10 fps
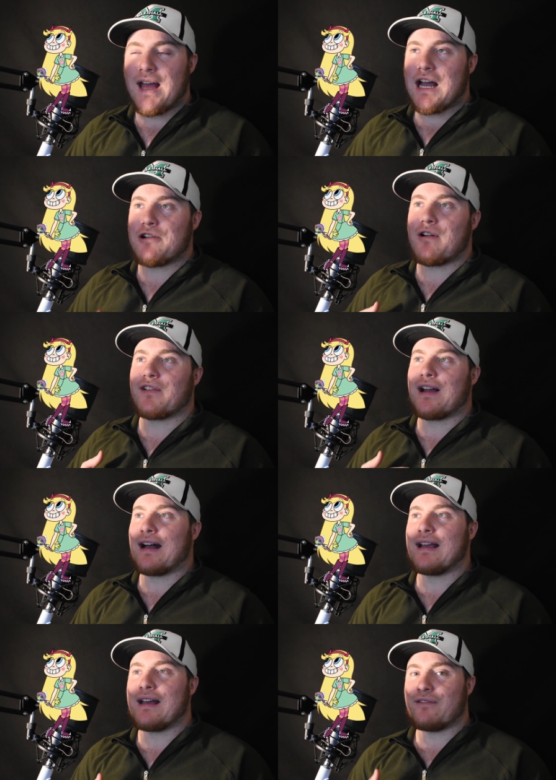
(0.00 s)
However,
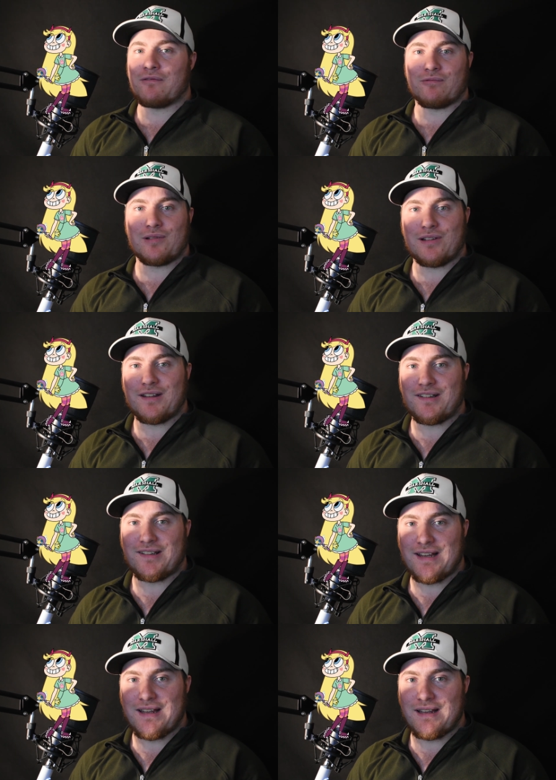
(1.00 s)
I haven't really
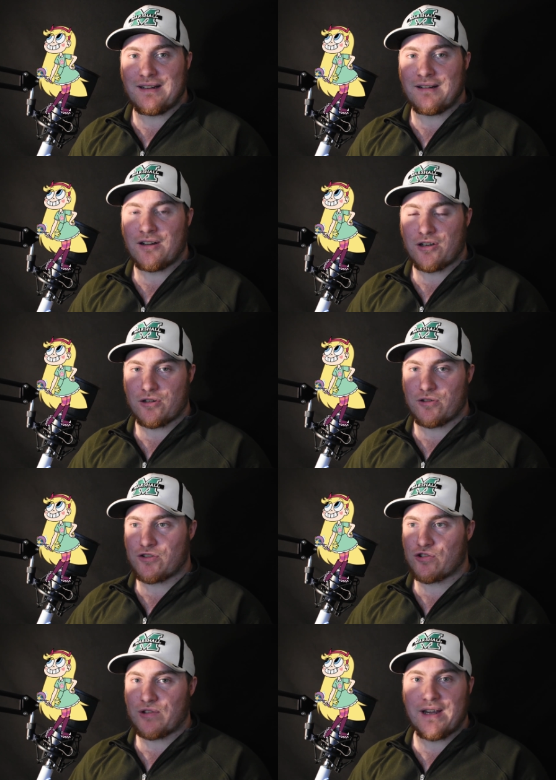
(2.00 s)
seen her
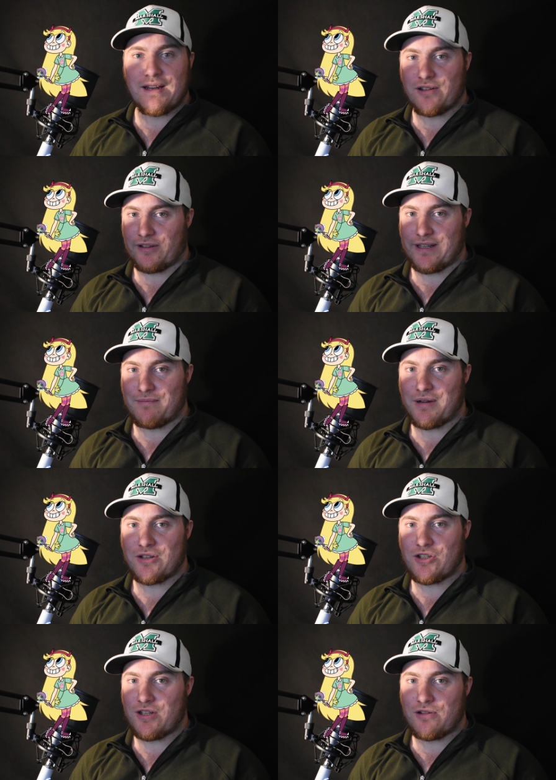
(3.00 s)
train all that much
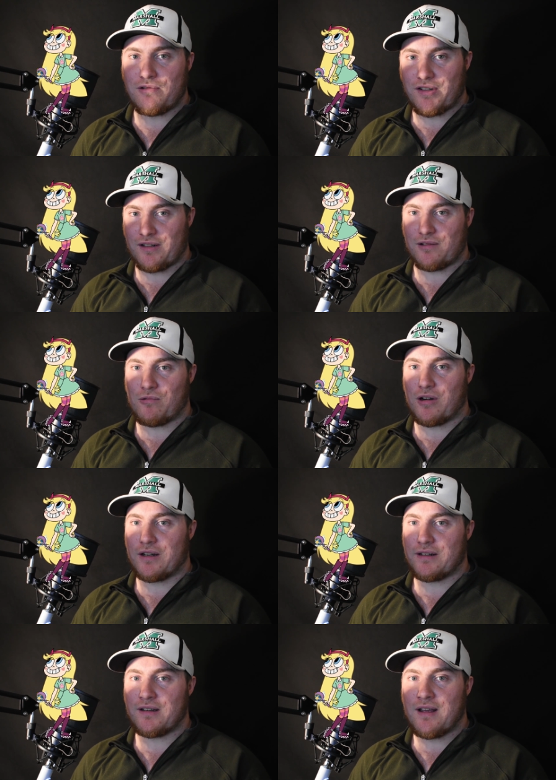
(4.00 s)
using the
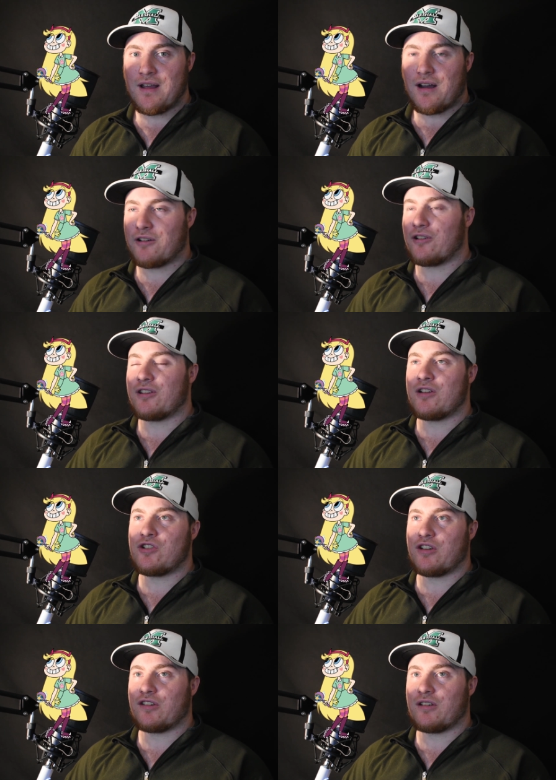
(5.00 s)
wand, other than
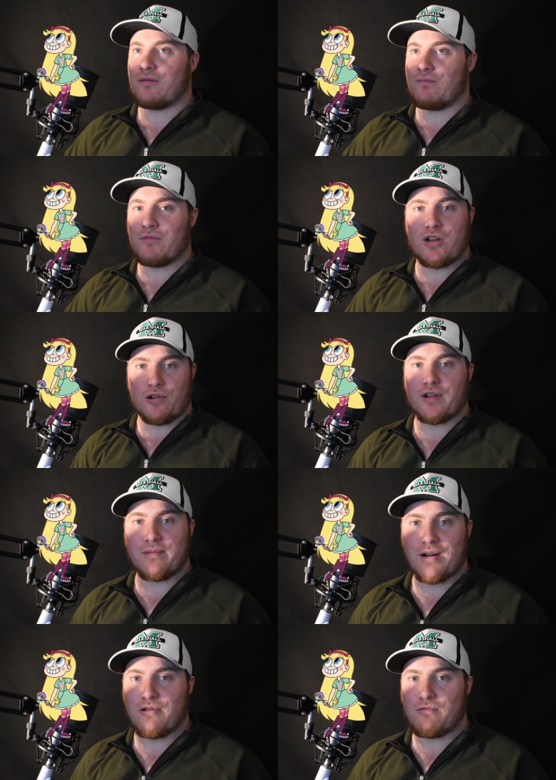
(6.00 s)
just going
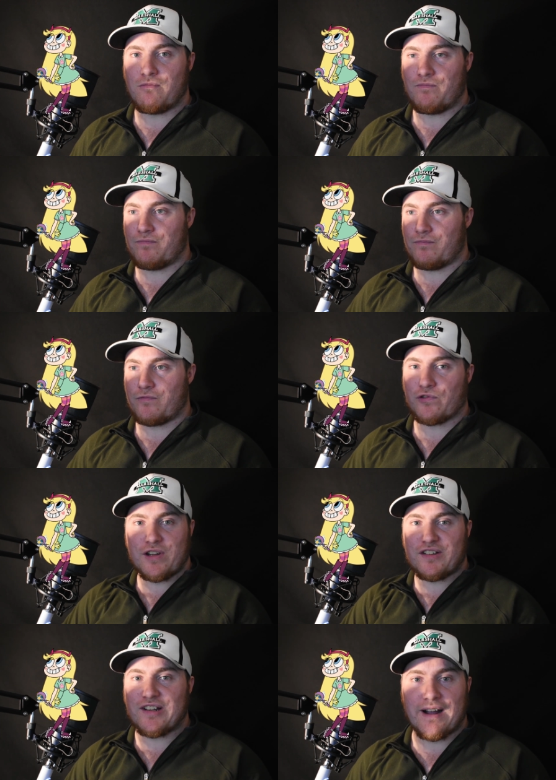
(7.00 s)
about
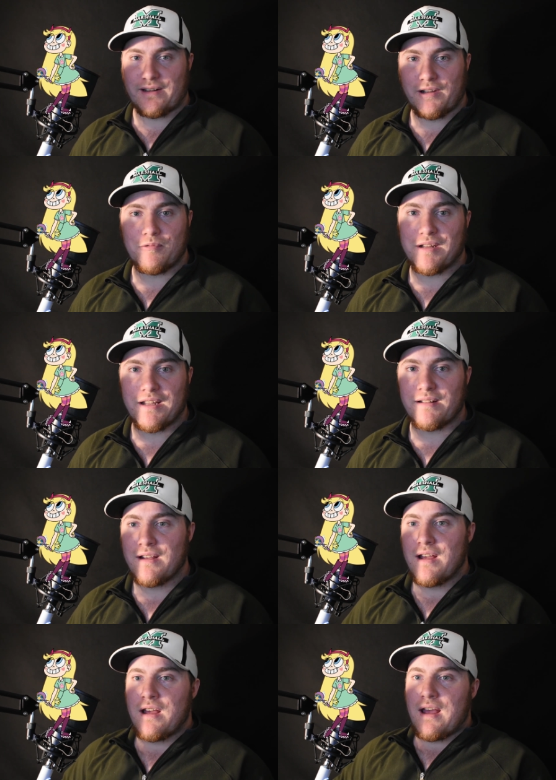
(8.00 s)
freestyling with it,
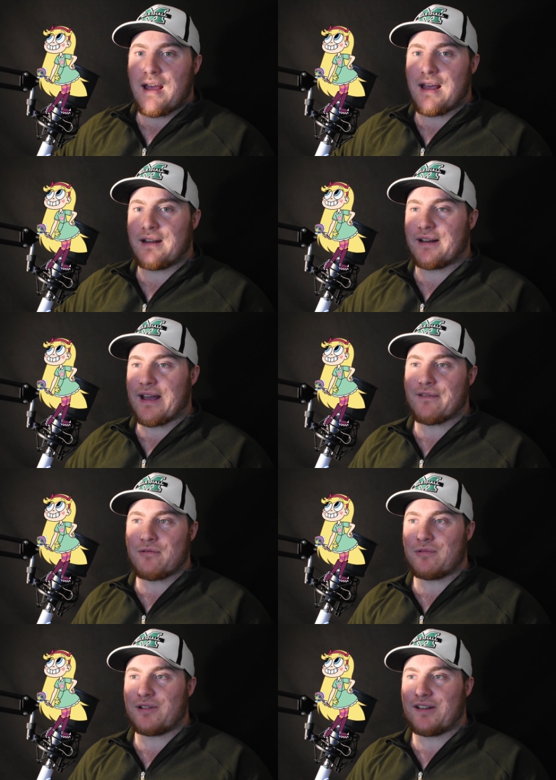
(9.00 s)
and I
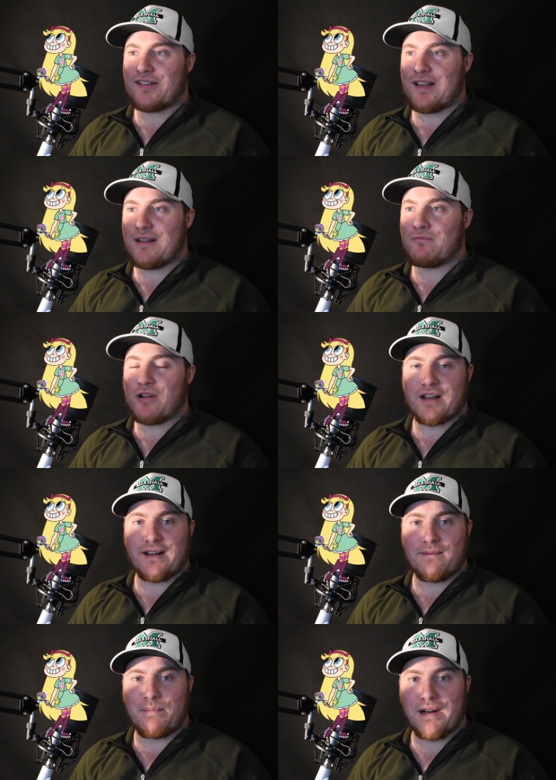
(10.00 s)
haven't really seen what
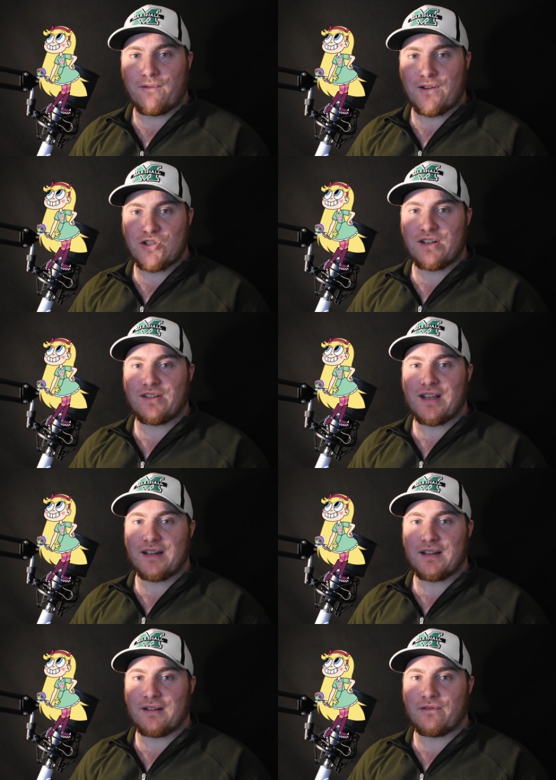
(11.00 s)
kind of benefit she's
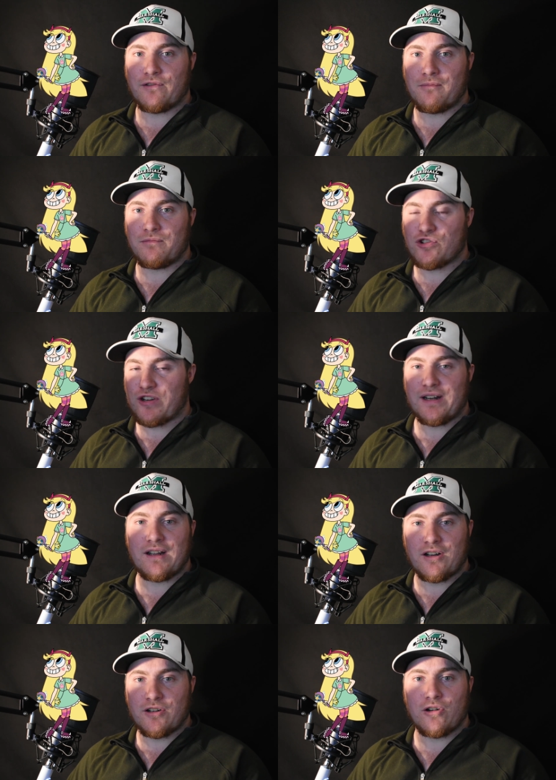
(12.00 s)
getting from
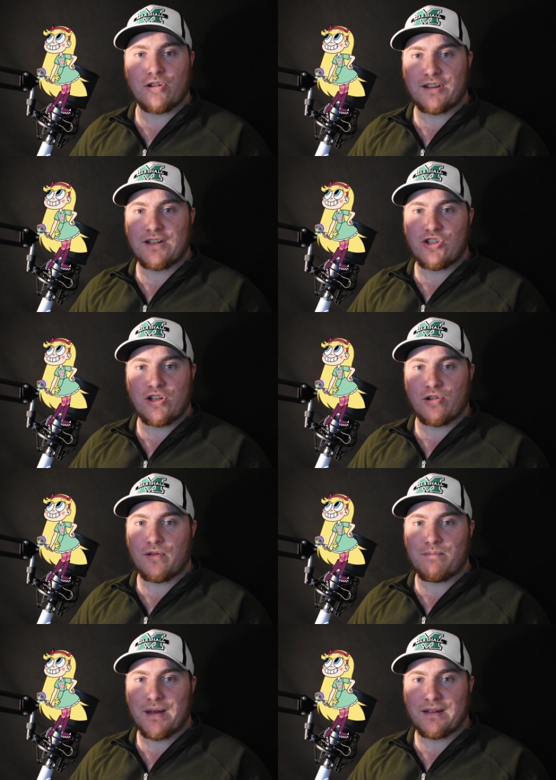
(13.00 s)
training on Earth than she could
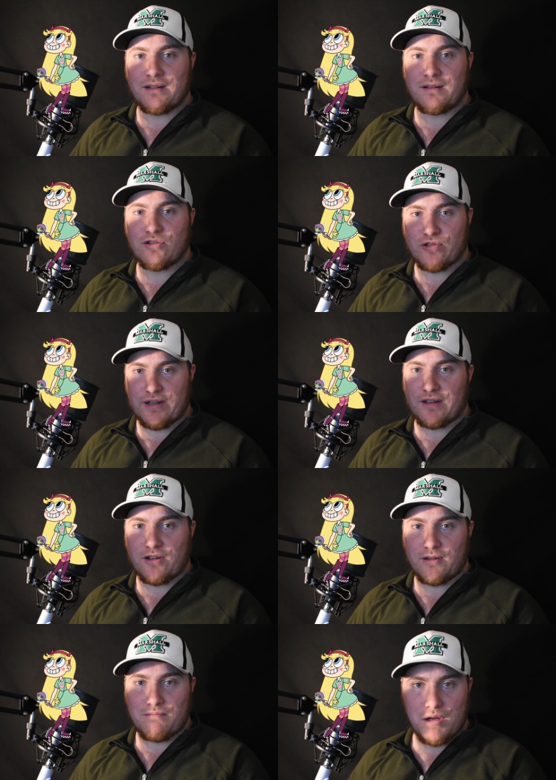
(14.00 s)
have been training
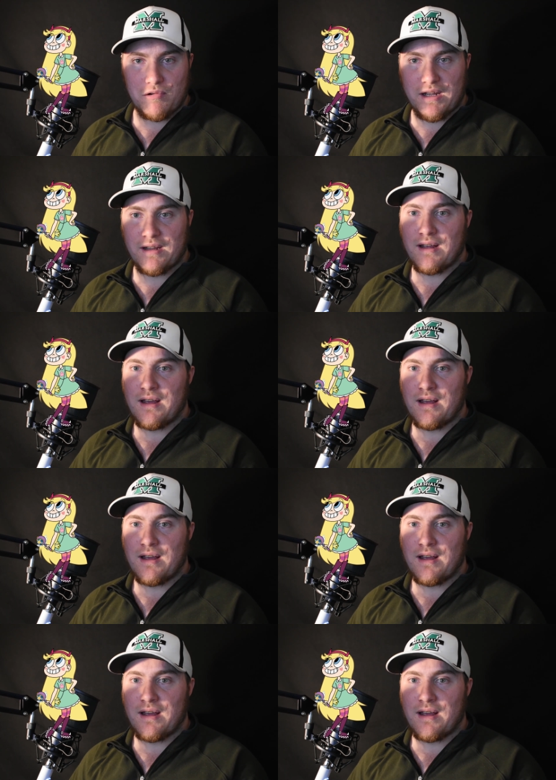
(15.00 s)
on Muni,